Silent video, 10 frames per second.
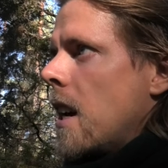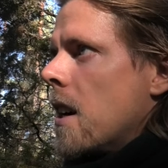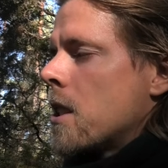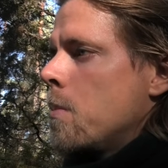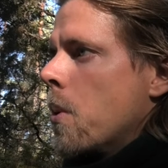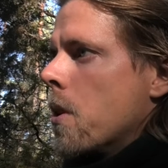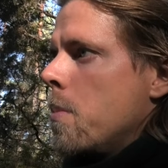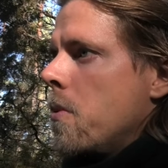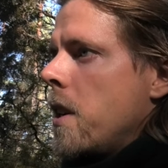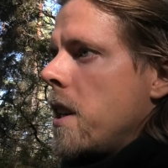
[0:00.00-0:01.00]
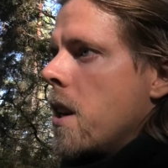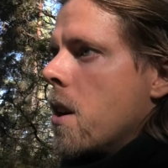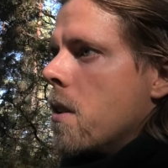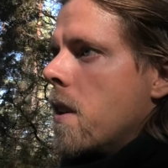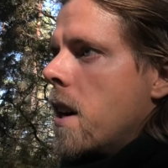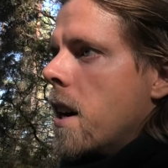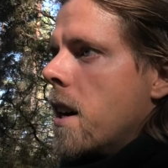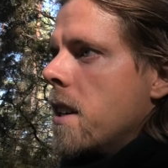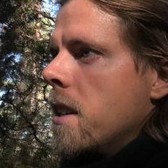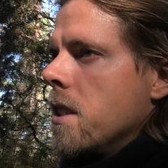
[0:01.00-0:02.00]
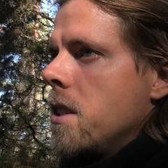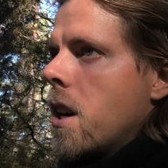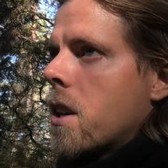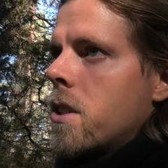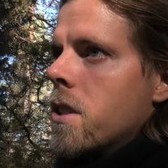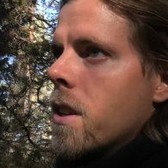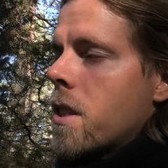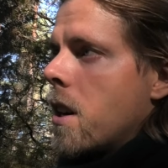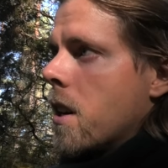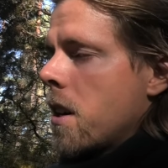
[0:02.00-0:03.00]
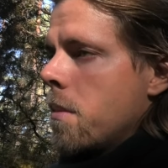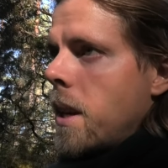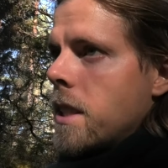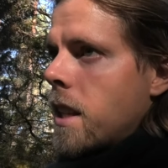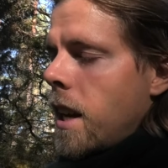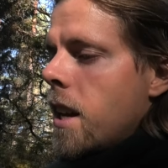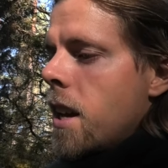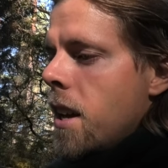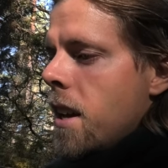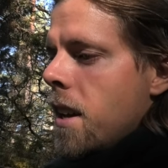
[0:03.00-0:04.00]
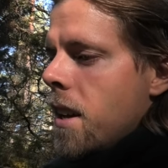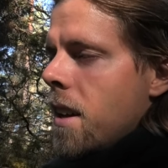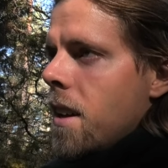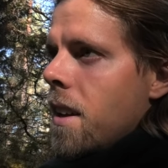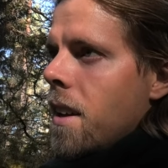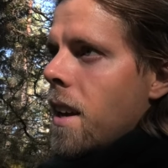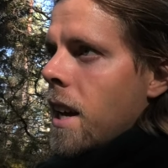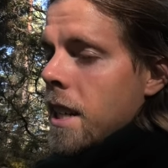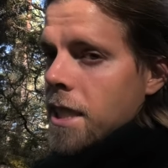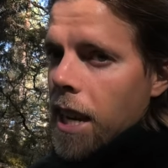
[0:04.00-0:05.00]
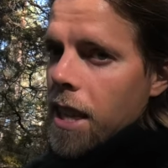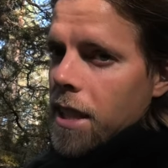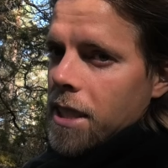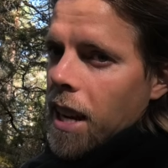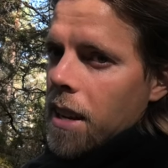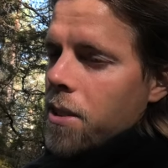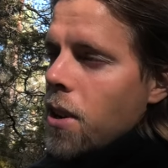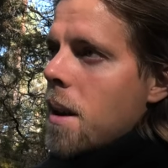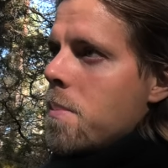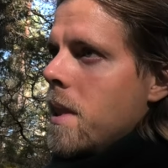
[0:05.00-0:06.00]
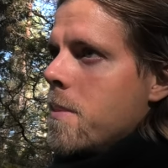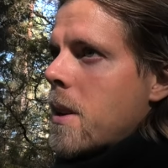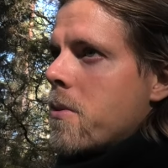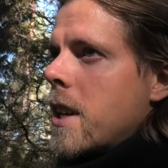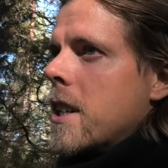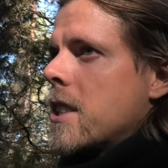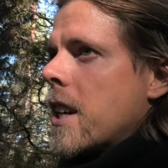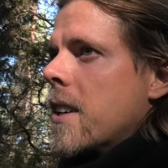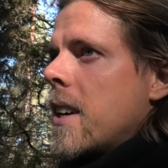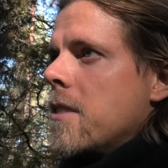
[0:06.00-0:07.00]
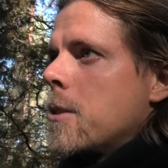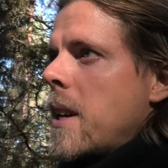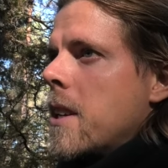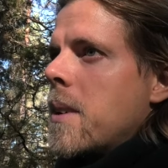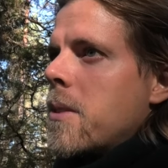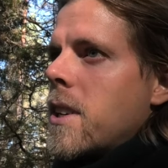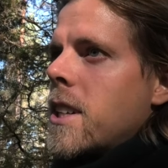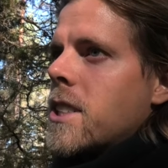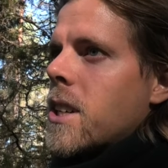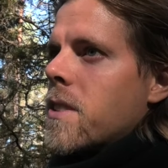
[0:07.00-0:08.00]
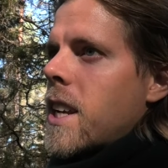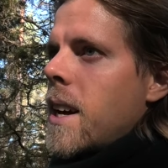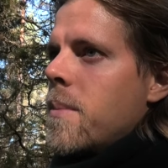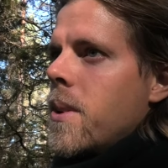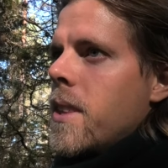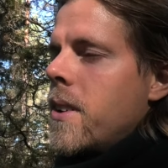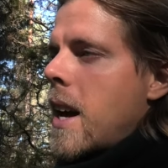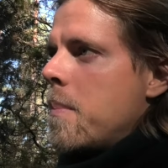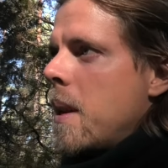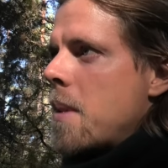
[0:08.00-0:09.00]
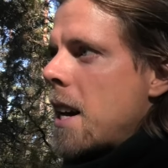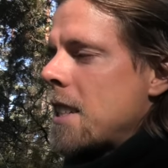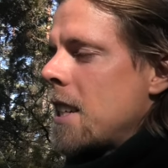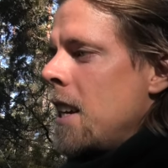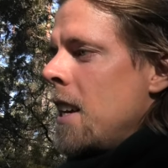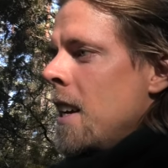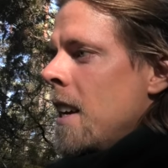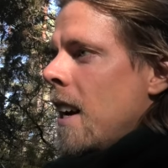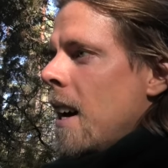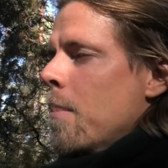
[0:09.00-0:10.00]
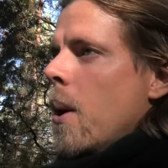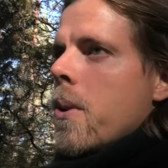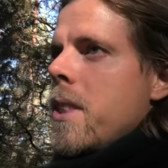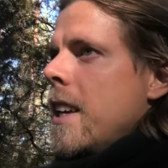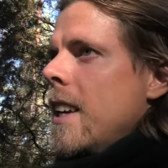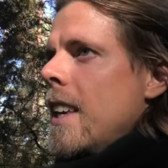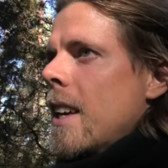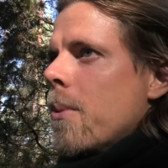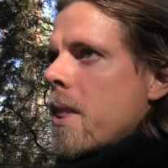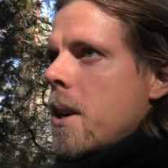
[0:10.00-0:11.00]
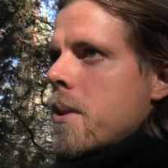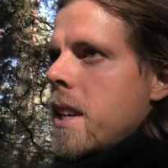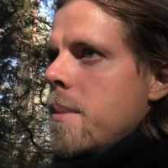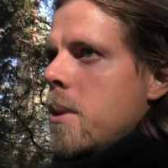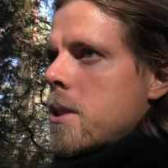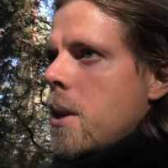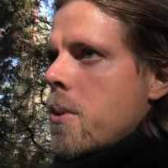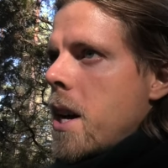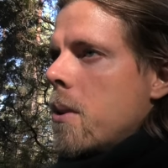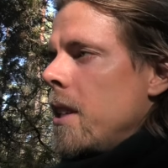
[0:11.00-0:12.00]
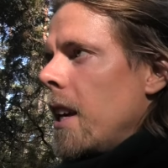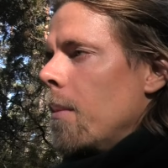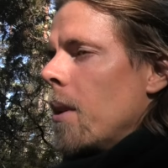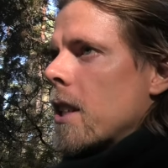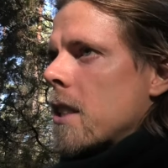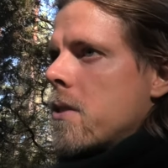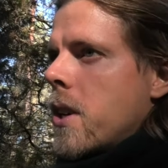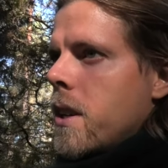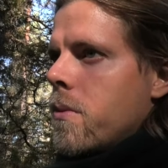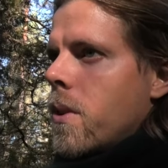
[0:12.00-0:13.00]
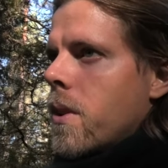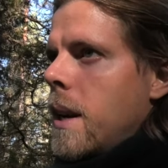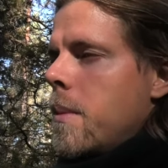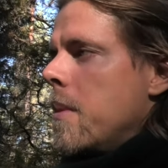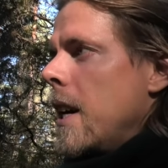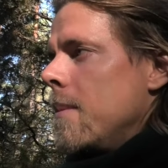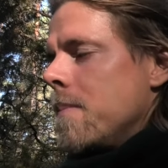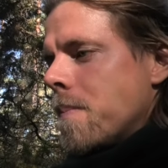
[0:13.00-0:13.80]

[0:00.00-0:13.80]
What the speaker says: a sport befitting of a gutter thug, basically. And I say this, I have grappled my fair share, I've spent my fair share of time on the grappling mat, both in gi and without gi, mostly without gi because I've trained for MMA.